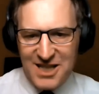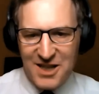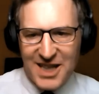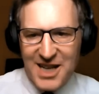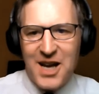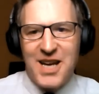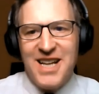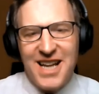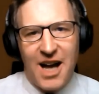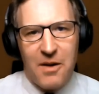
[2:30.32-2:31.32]
excellent. Can I?
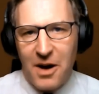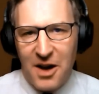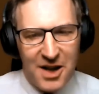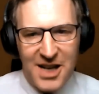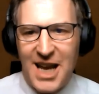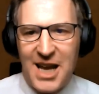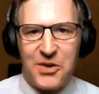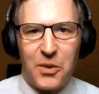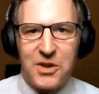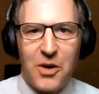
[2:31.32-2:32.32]
Um,
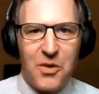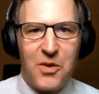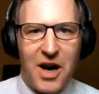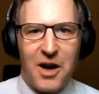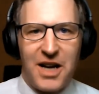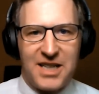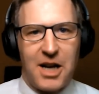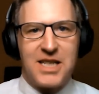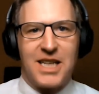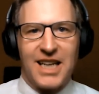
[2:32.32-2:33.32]
it's also uh,
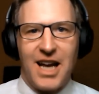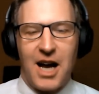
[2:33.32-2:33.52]
exciting.